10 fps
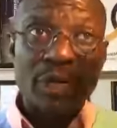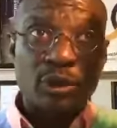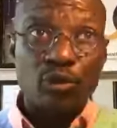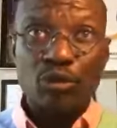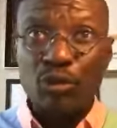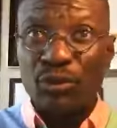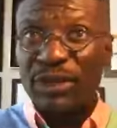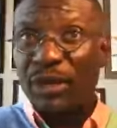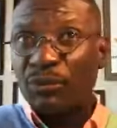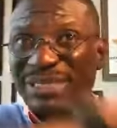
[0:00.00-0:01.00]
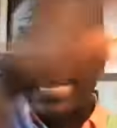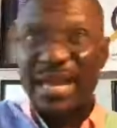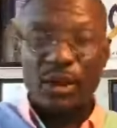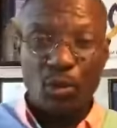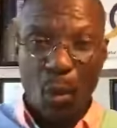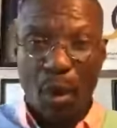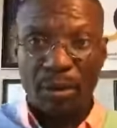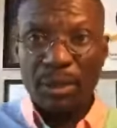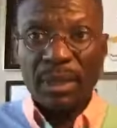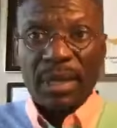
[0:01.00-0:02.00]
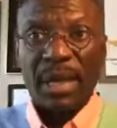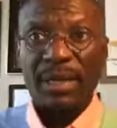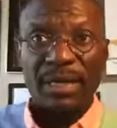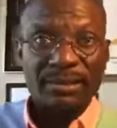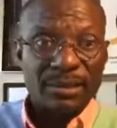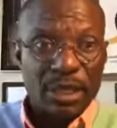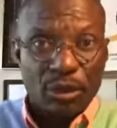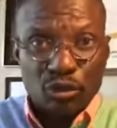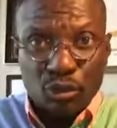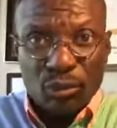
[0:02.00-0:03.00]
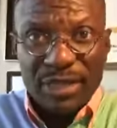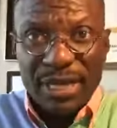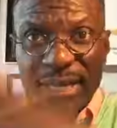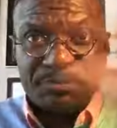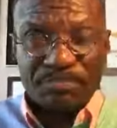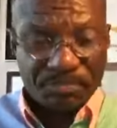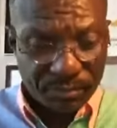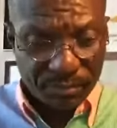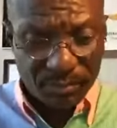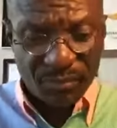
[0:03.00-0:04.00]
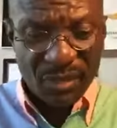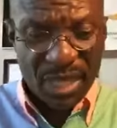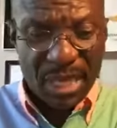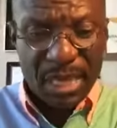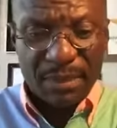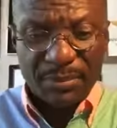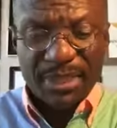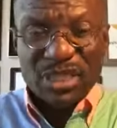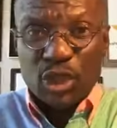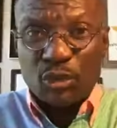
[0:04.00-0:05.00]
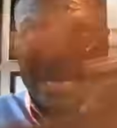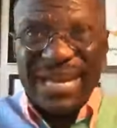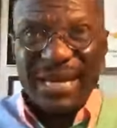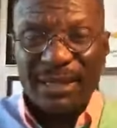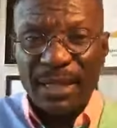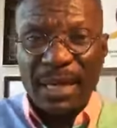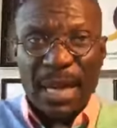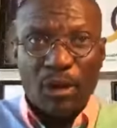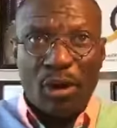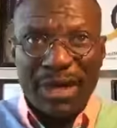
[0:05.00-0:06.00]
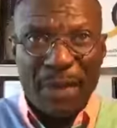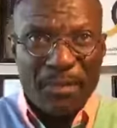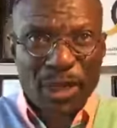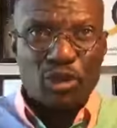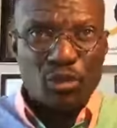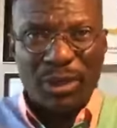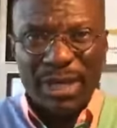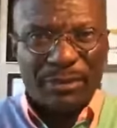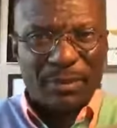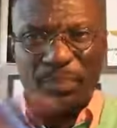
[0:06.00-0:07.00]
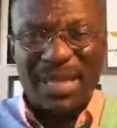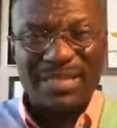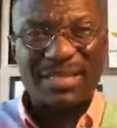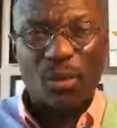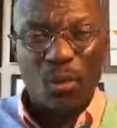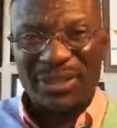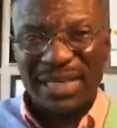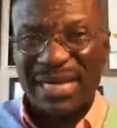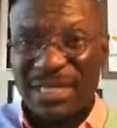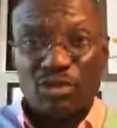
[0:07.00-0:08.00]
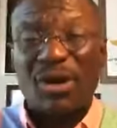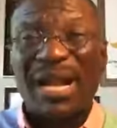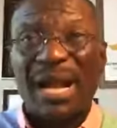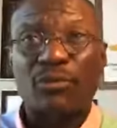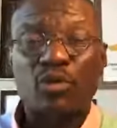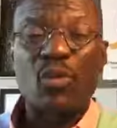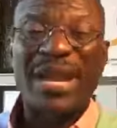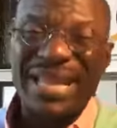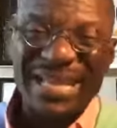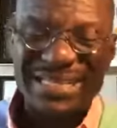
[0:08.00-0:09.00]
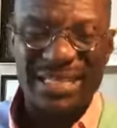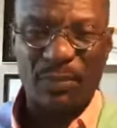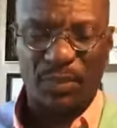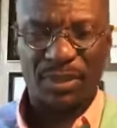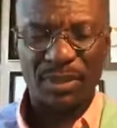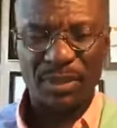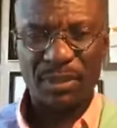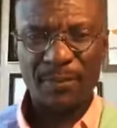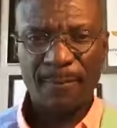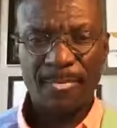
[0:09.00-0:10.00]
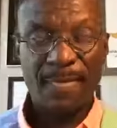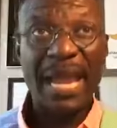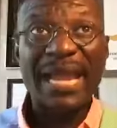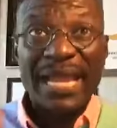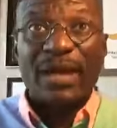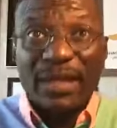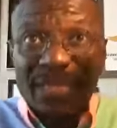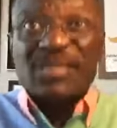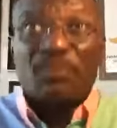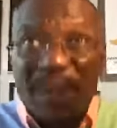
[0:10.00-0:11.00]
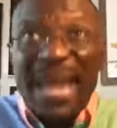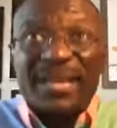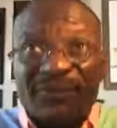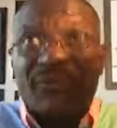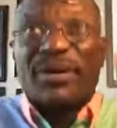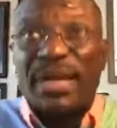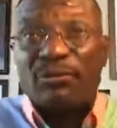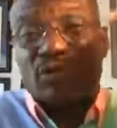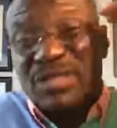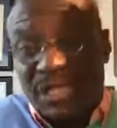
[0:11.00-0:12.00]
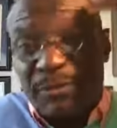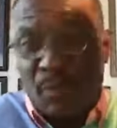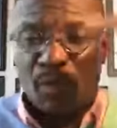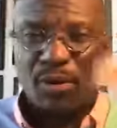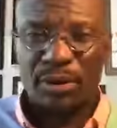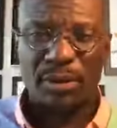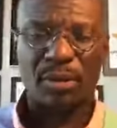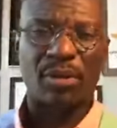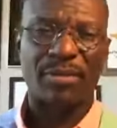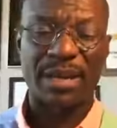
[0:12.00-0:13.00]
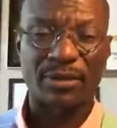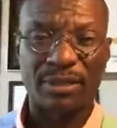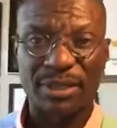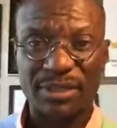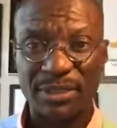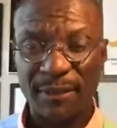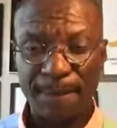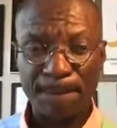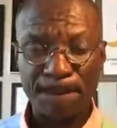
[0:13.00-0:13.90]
We need to do their retaining wall and then, you know, do their screeding and all that. Make sure that the water does not come to where they are sleeping. And get this bed for them to sleep on. Oh my goodness.